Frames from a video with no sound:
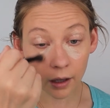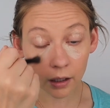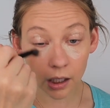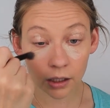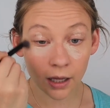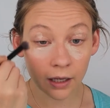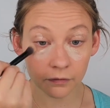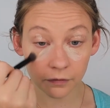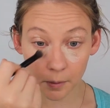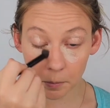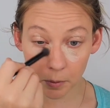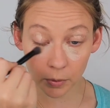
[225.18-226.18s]
And then
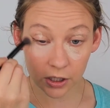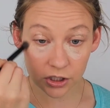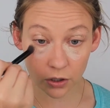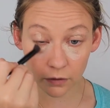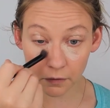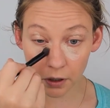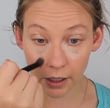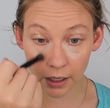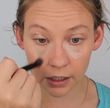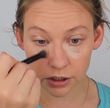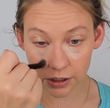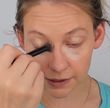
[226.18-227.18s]
flip the brush over
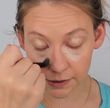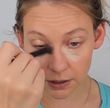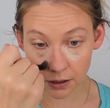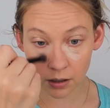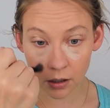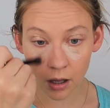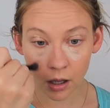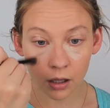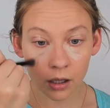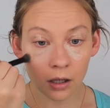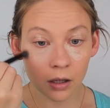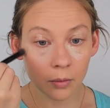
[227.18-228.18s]
and just
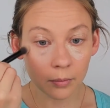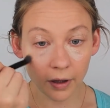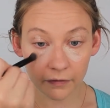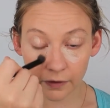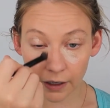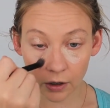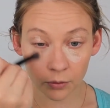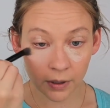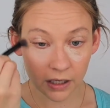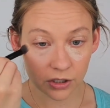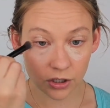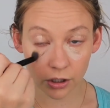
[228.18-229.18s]
buff it out,
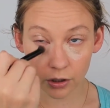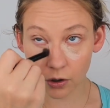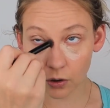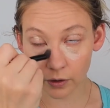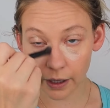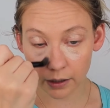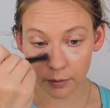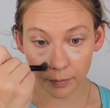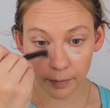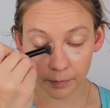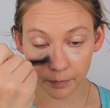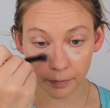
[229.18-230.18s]
making sure you go like
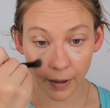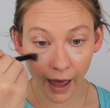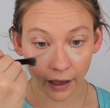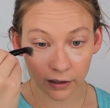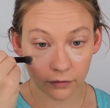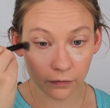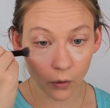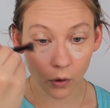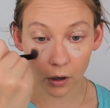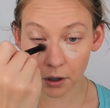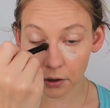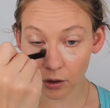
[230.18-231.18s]
back and
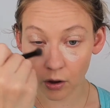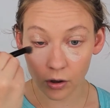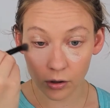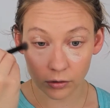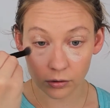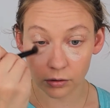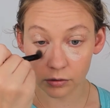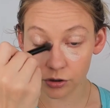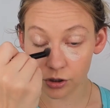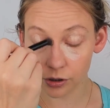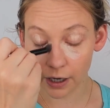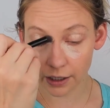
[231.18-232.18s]
forth all
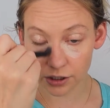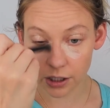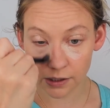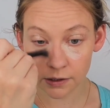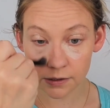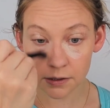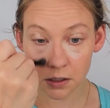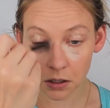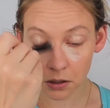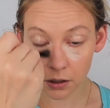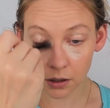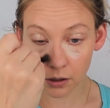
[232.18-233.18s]
directions
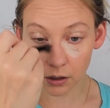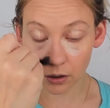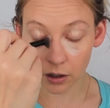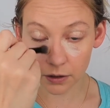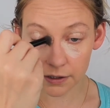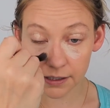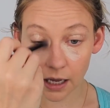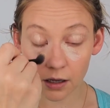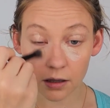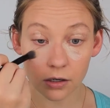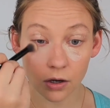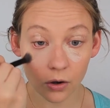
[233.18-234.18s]
along the side
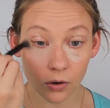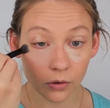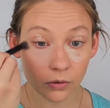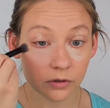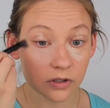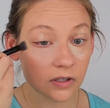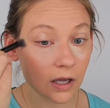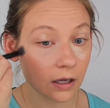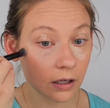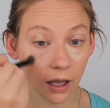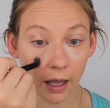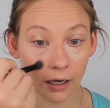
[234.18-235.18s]
of the nose
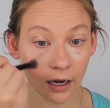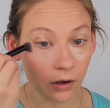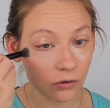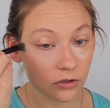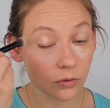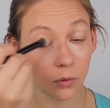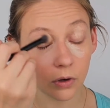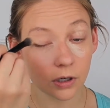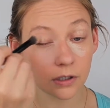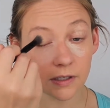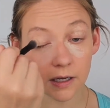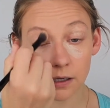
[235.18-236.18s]
and out
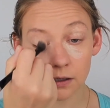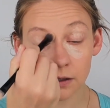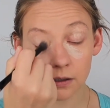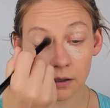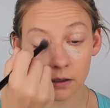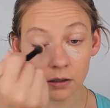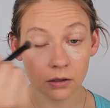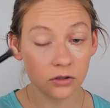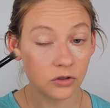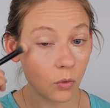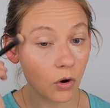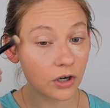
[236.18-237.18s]
towards it,
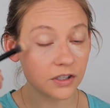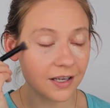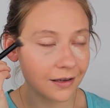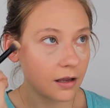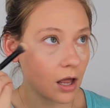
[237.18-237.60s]
towards